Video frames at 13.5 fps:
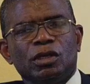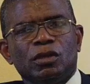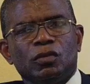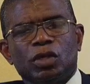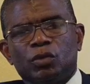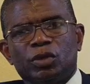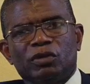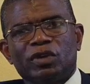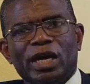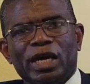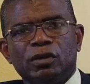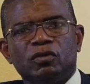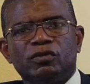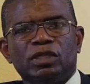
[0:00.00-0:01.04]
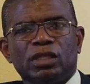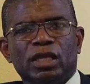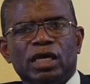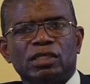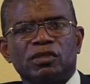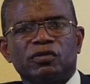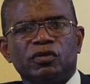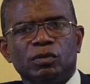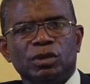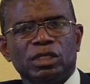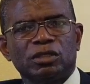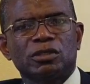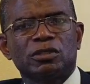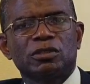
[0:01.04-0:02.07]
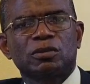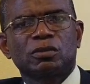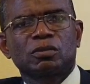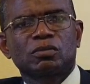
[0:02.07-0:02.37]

what we have had over the last few months.